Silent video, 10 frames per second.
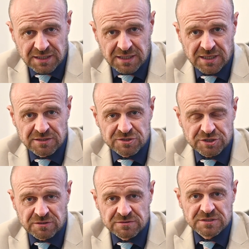your
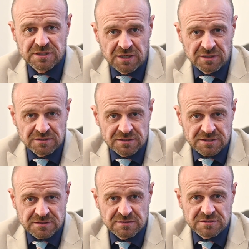child has
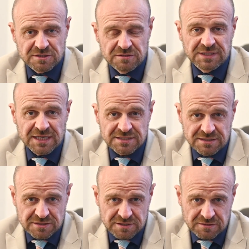learnt to get
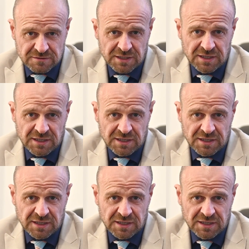into.